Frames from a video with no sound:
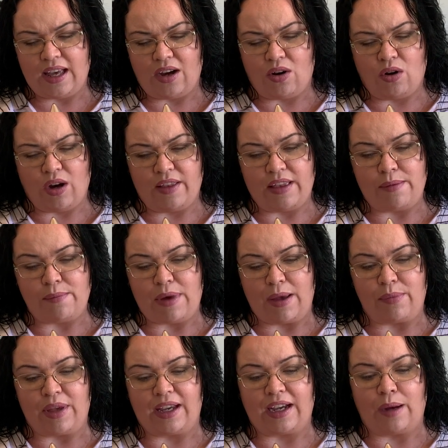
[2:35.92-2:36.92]
Oh, and there
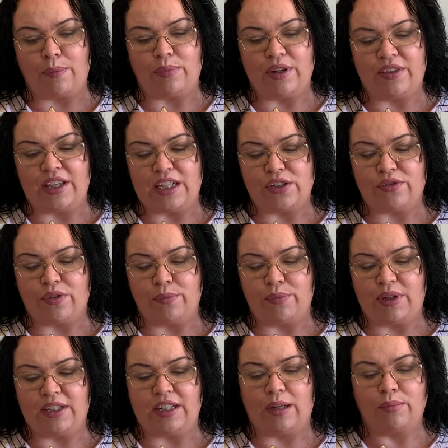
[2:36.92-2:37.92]
may be a couple of things from
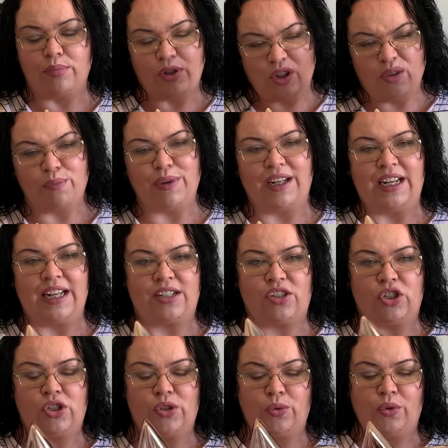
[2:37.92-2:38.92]
Big W. But let's
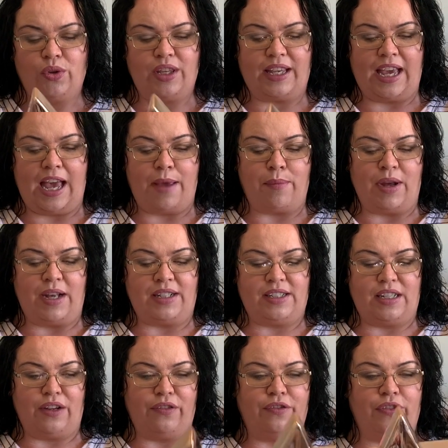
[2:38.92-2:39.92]
just do all the Kmart
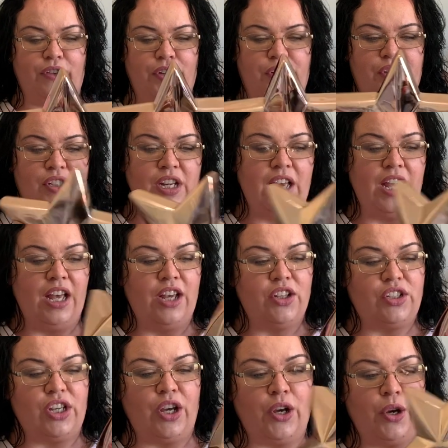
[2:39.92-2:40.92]
stuff first.
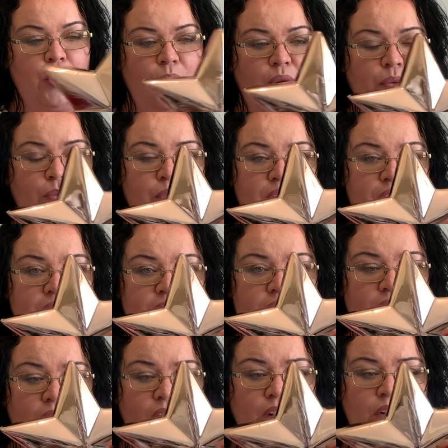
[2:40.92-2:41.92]
So was
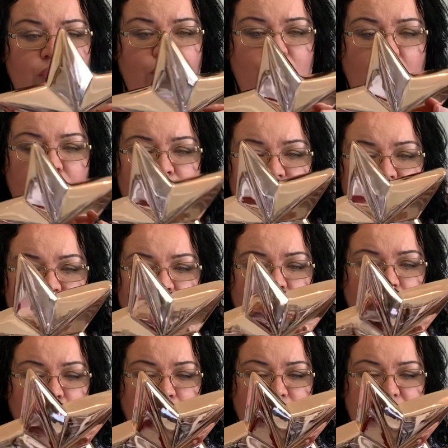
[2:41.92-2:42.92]
this rose
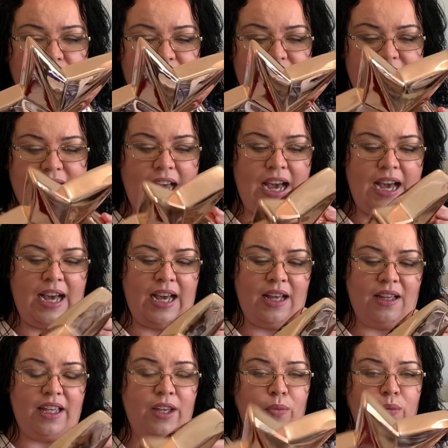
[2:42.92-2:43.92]
gold
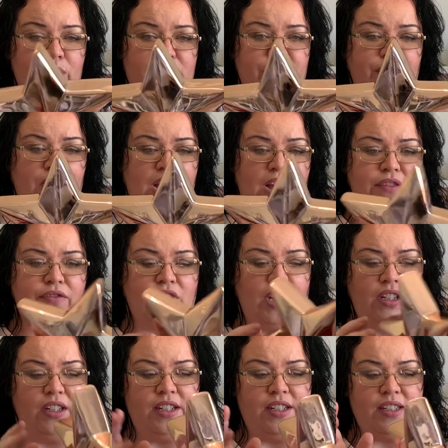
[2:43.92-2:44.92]
star. It was
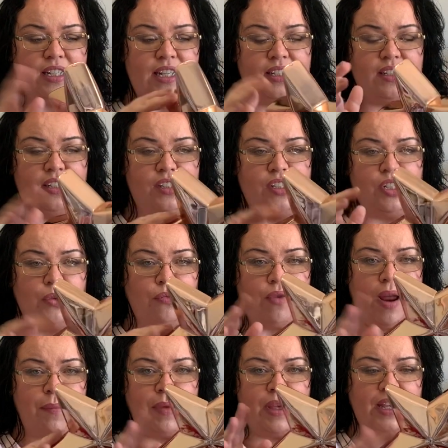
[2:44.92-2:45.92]
$5. It's a
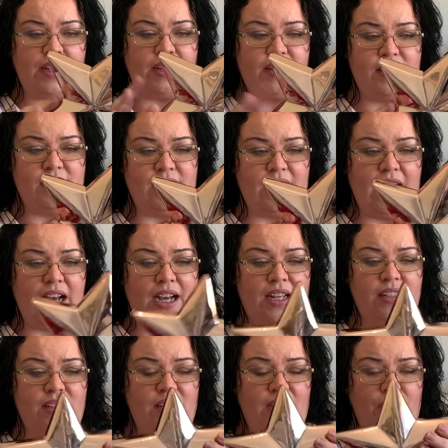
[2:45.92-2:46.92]
ceramic
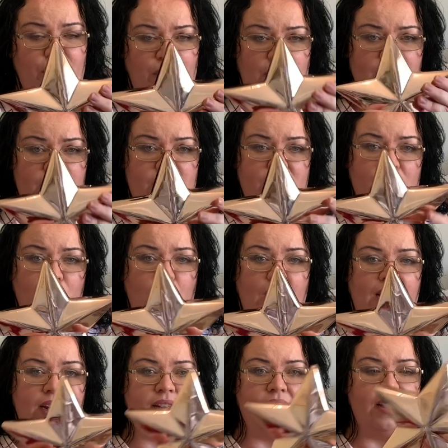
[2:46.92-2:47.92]
star, so it's
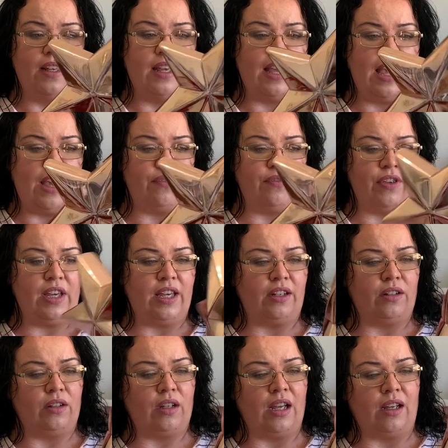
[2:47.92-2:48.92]
quite heavy
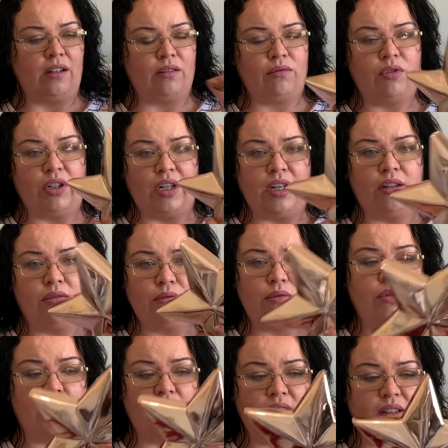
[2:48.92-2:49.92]
and, you know,
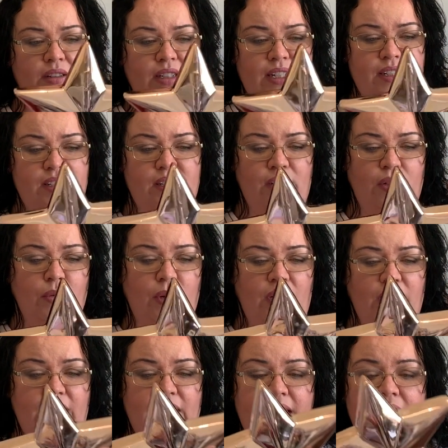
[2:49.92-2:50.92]
quite a decent
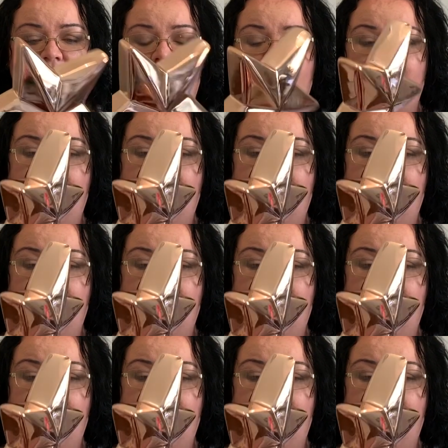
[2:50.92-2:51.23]
quality.